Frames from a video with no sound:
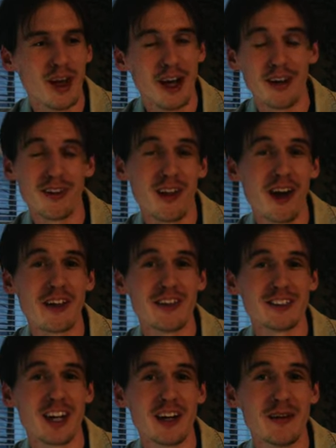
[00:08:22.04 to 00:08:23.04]
And a lot of
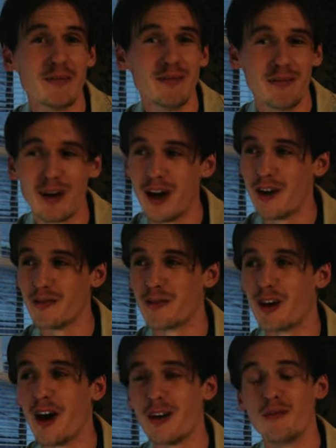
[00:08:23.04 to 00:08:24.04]
the time,
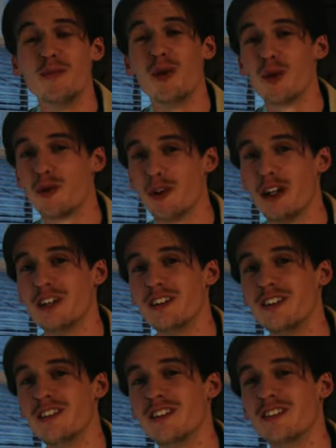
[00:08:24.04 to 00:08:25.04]
I've written